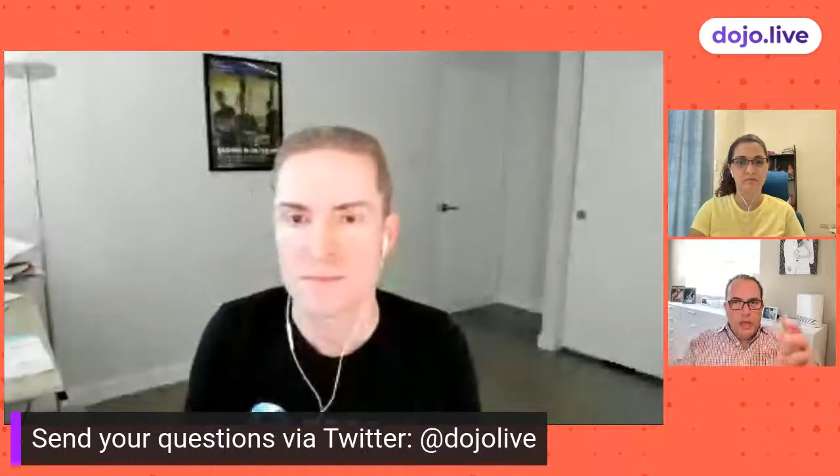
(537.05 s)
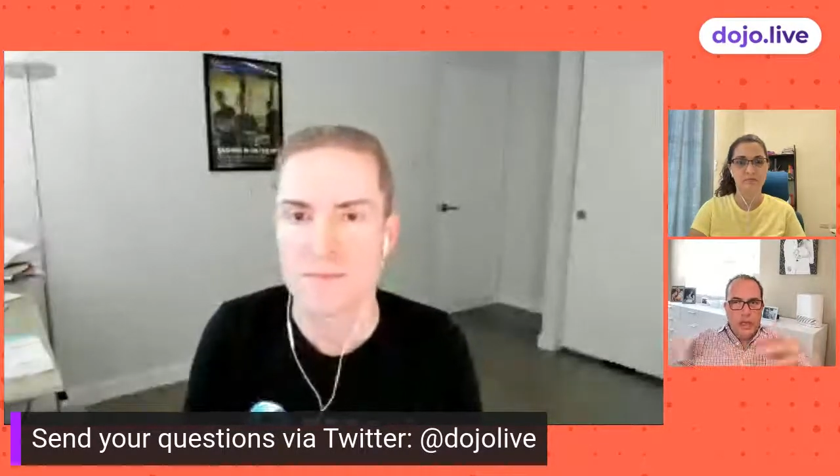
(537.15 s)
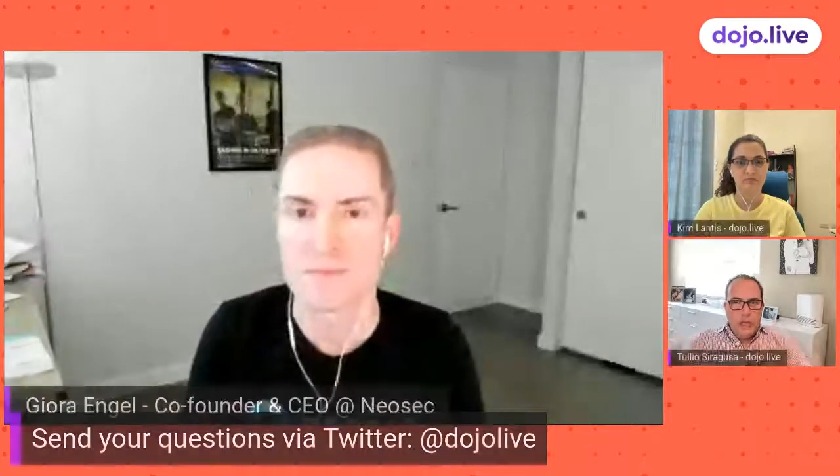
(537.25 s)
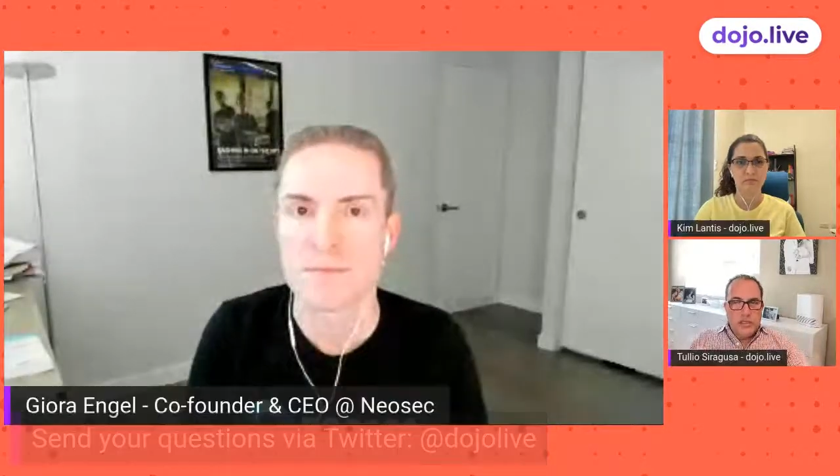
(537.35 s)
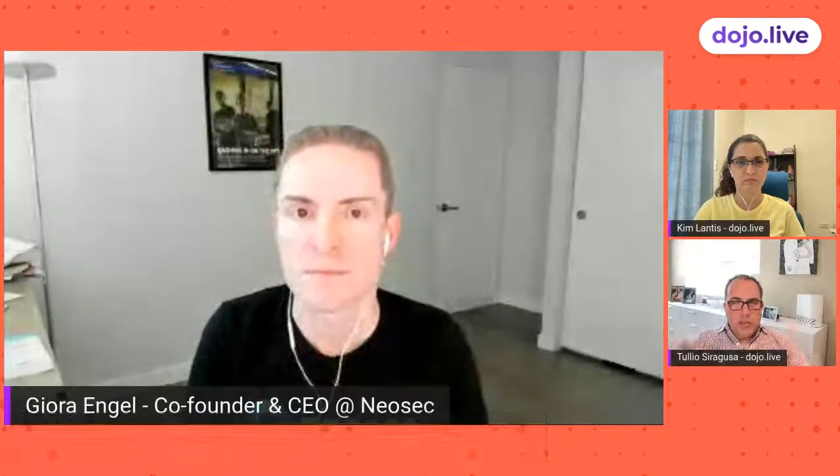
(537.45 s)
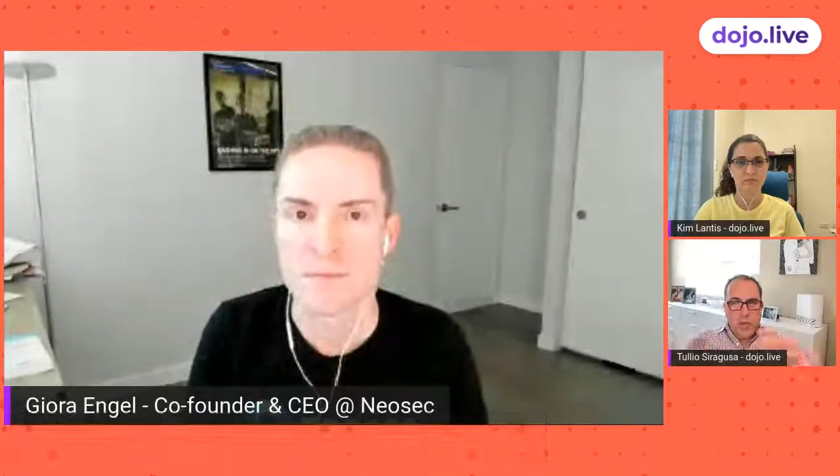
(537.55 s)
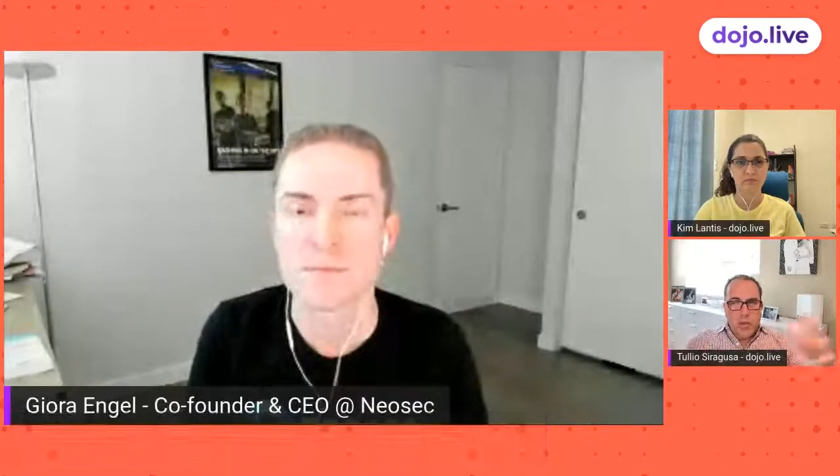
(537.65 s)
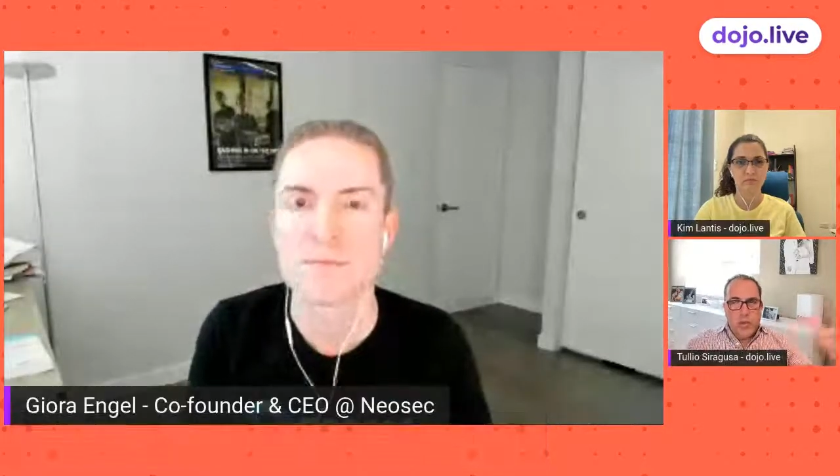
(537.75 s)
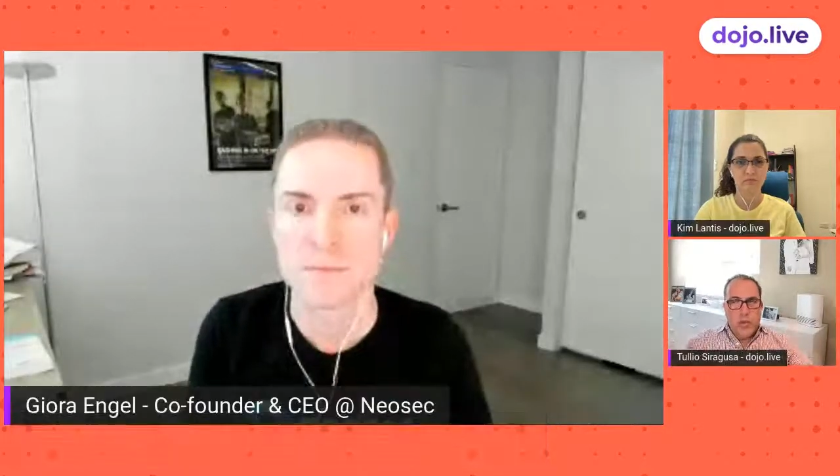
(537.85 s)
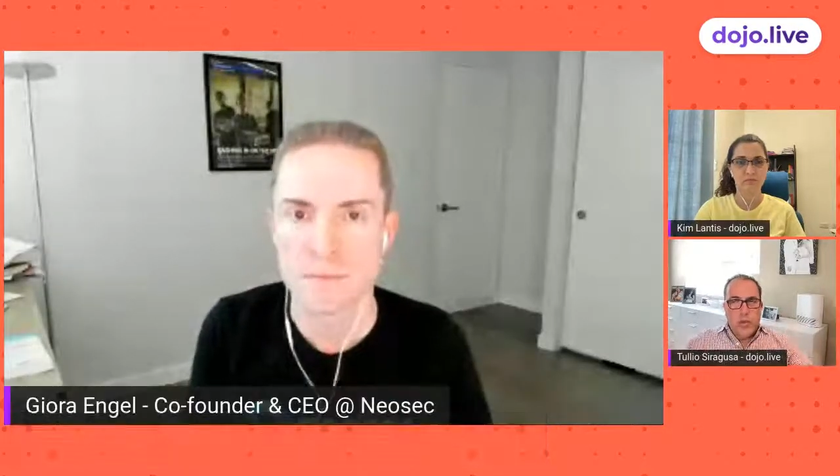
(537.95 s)

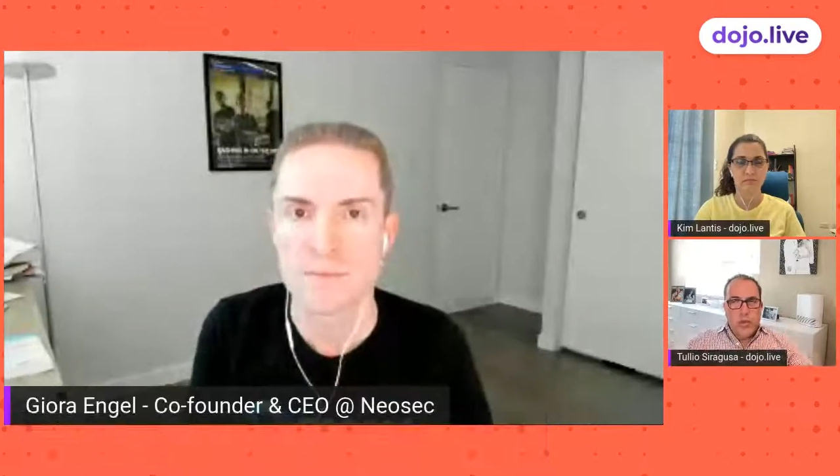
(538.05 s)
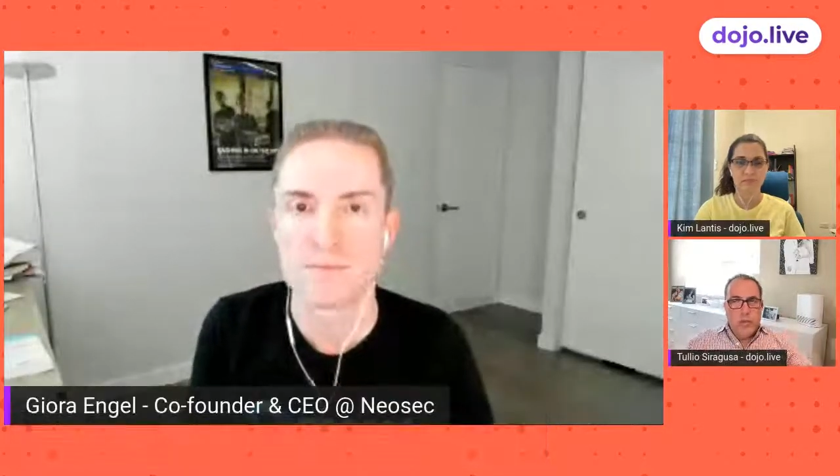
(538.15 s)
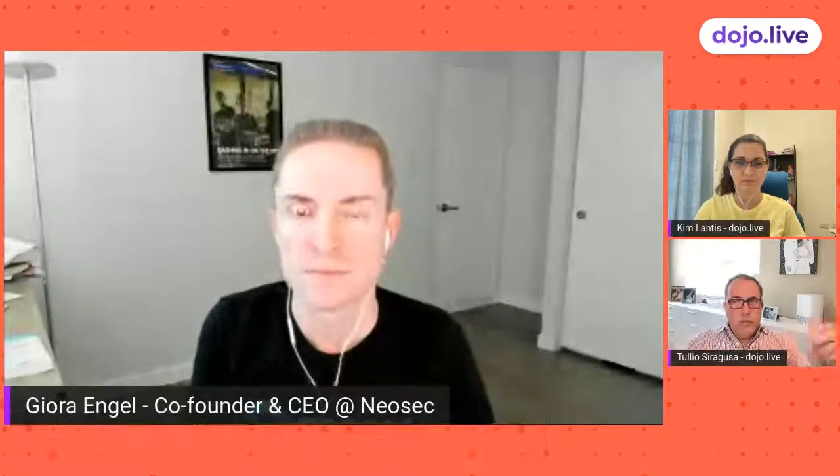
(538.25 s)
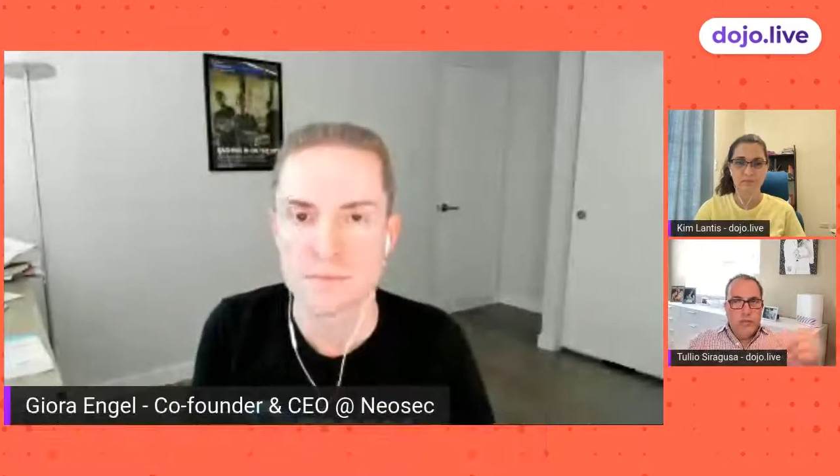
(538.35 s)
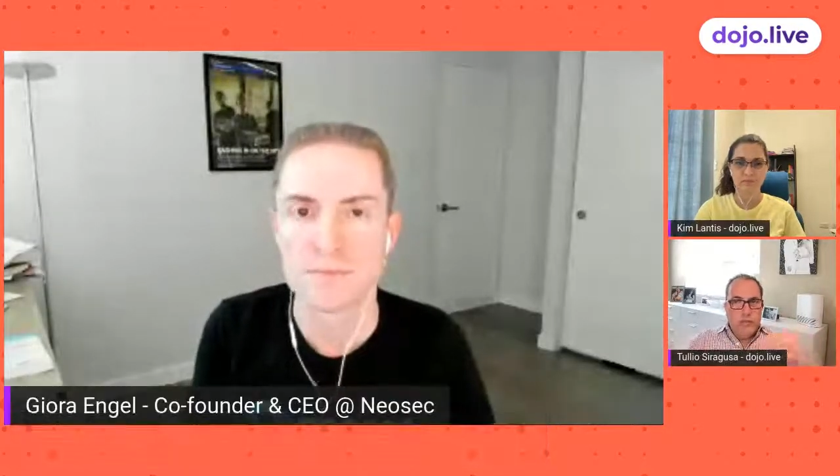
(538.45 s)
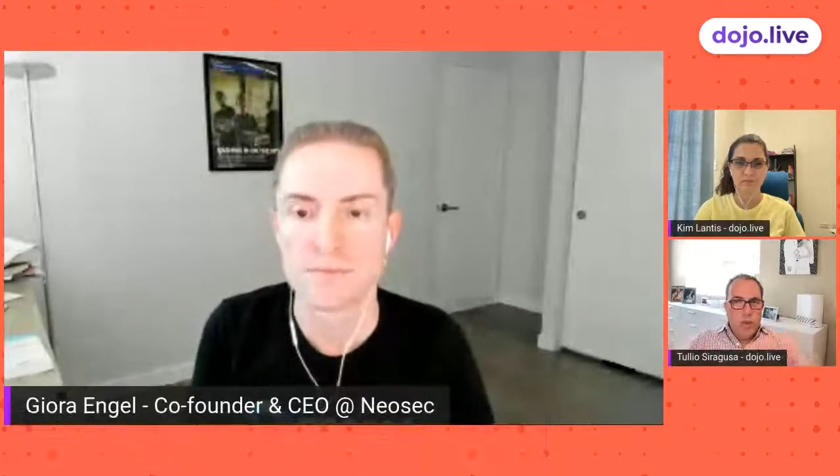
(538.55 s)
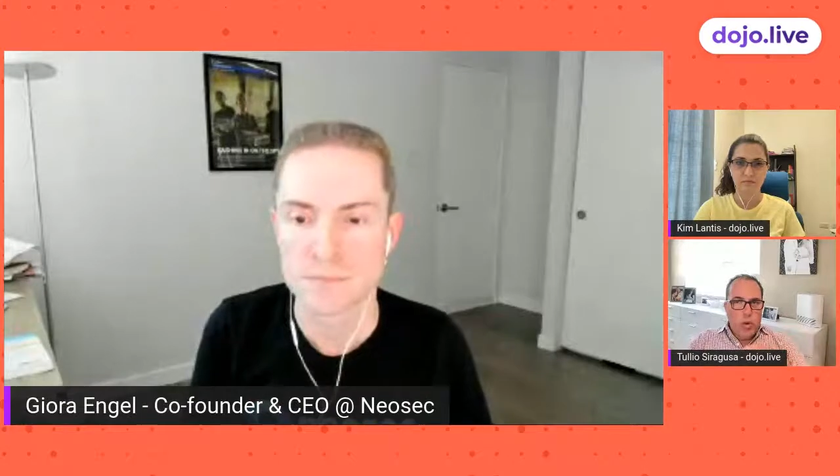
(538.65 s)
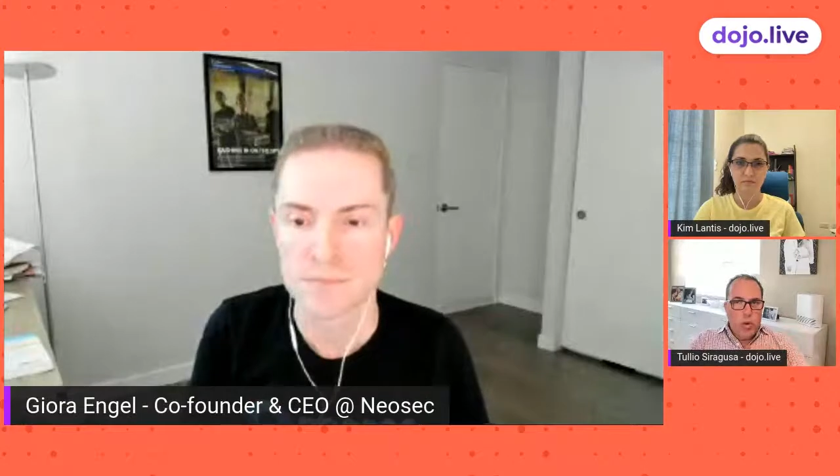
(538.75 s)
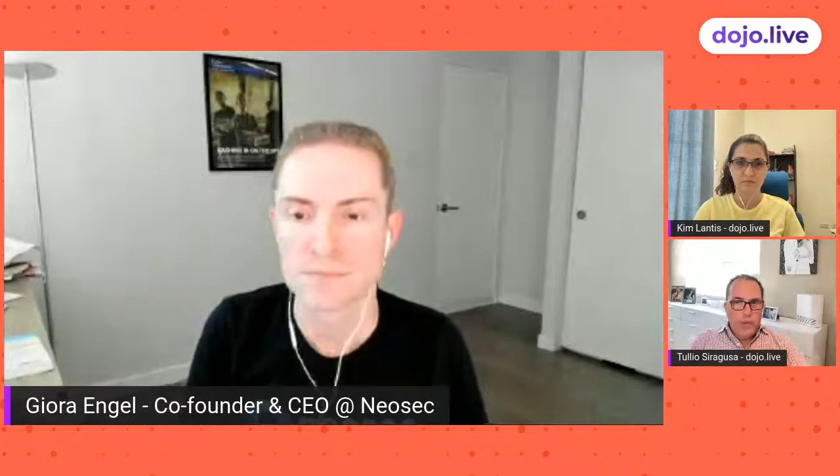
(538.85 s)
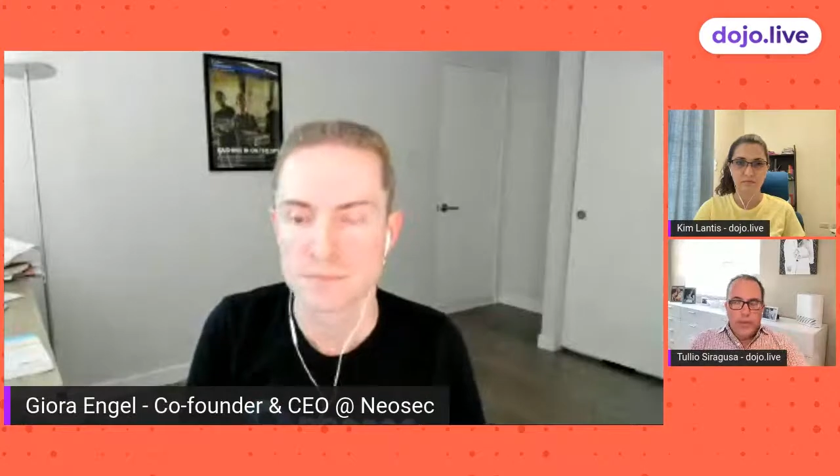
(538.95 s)
explode that a little bit
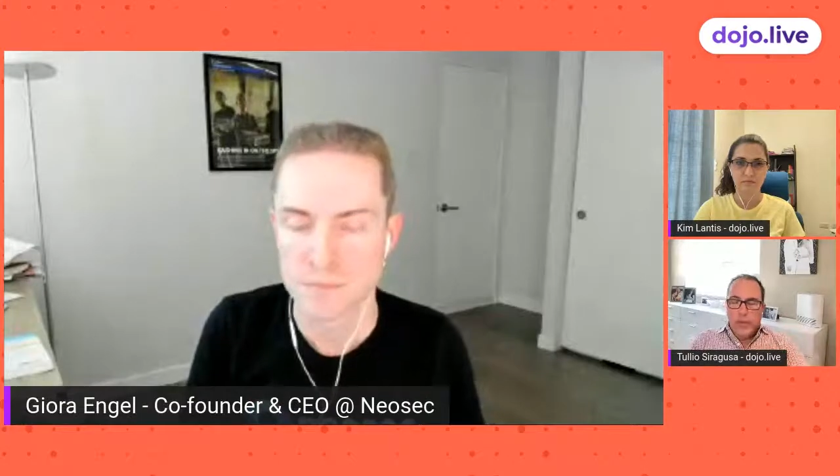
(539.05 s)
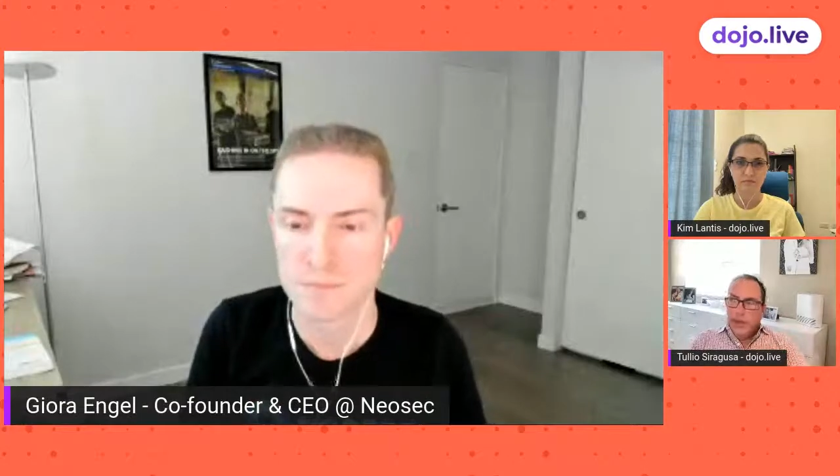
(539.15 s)
more.